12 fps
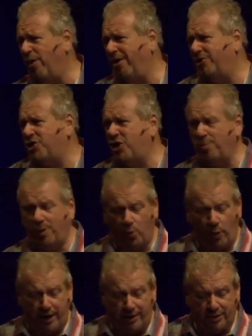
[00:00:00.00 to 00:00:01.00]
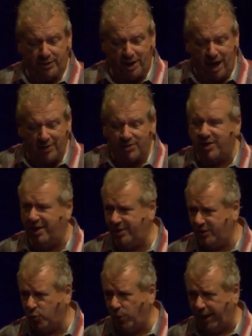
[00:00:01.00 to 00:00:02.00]
well, it's human weakness, God says
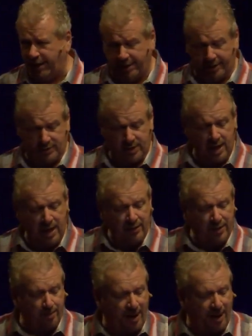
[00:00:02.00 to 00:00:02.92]
it's wickedness. The